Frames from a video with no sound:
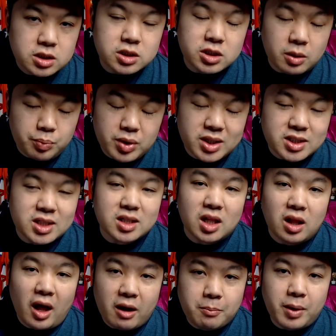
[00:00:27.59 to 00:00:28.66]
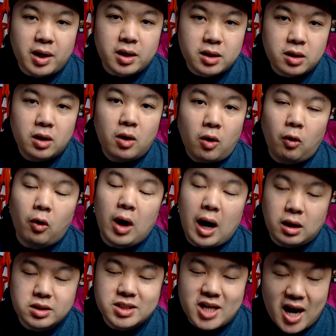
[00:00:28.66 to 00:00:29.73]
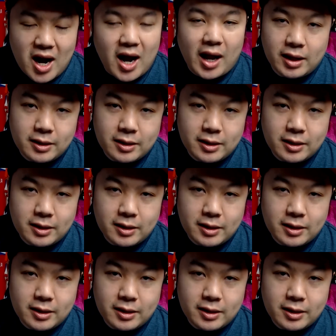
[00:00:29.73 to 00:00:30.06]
So please hit the like button, or I'll die.